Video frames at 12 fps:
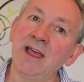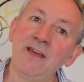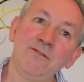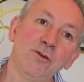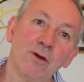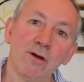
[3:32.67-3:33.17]

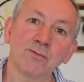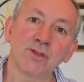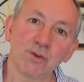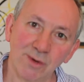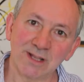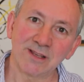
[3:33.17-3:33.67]
If you go up to
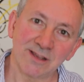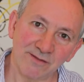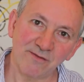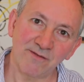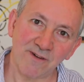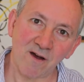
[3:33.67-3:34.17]
the
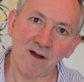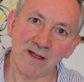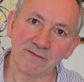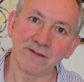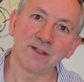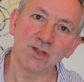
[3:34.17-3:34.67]

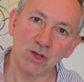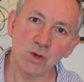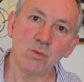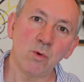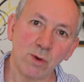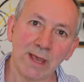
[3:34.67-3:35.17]
1.75,
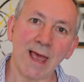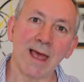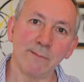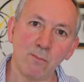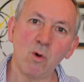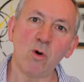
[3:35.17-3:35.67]
you will
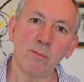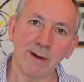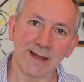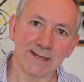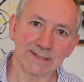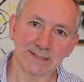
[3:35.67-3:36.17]
get more
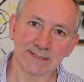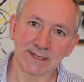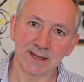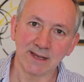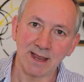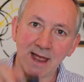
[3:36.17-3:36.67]
bass,
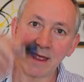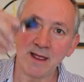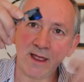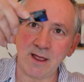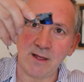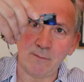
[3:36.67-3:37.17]
yeah?
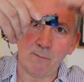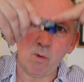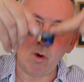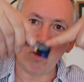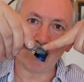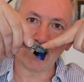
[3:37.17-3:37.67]

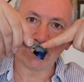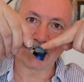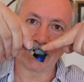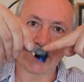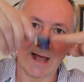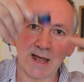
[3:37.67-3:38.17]
More
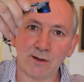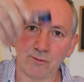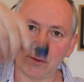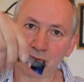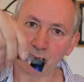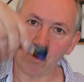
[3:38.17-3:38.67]
pressure
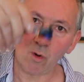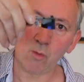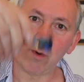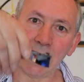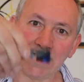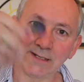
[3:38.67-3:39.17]
down, more
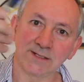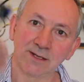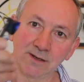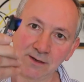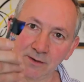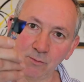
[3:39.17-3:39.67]
weight
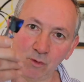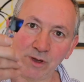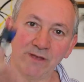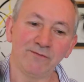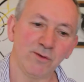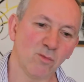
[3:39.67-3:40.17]
will
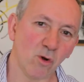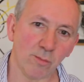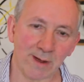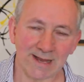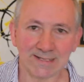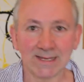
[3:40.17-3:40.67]
give you more
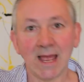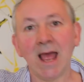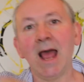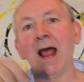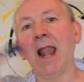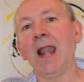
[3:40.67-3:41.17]
bass.
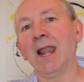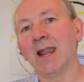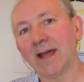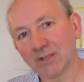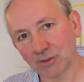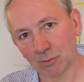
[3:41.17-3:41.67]

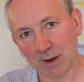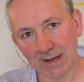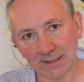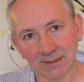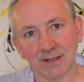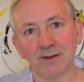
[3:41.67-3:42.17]
Less
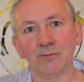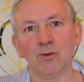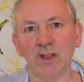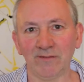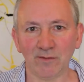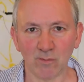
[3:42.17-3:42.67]
weight will
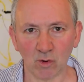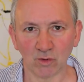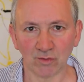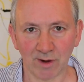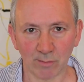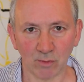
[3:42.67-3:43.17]
give you more
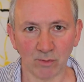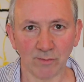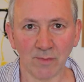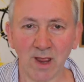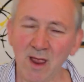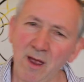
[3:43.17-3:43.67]
treble.
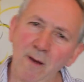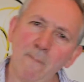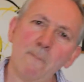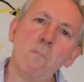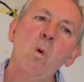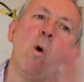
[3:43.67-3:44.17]

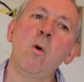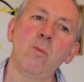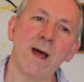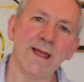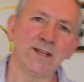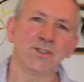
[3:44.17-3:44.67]
More
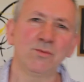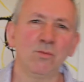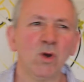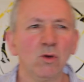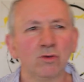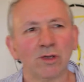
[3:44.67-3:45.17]
weight
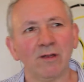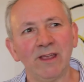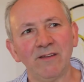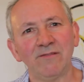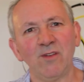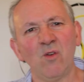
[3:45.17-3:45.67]
will also
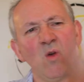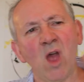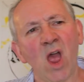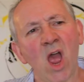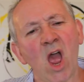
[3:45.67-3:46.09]
give you